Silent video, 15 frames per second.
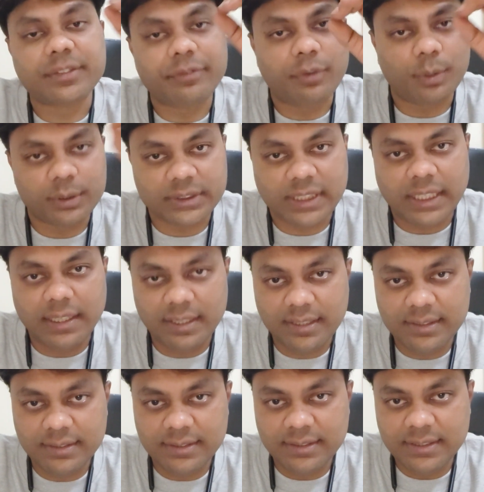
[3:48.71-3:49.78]
a flowchart
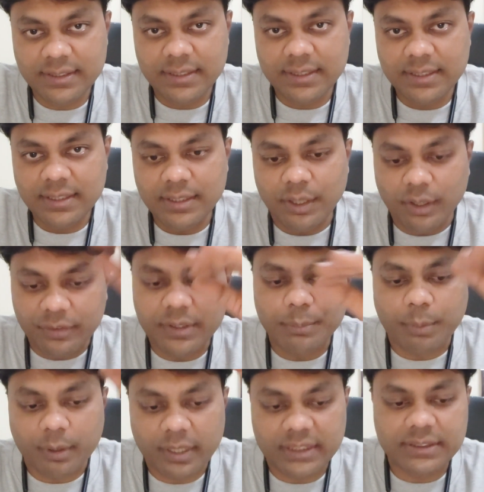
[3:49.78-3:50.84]
of the
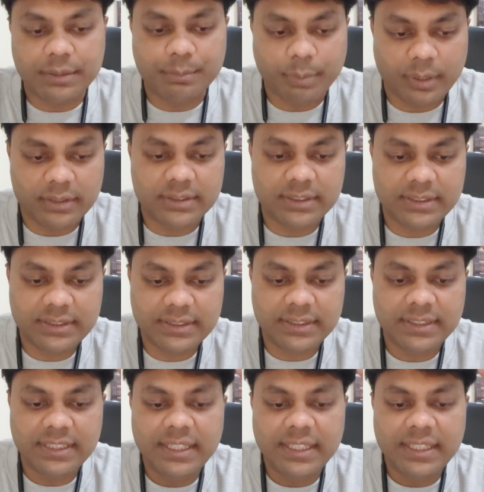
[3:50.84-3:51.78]
production process.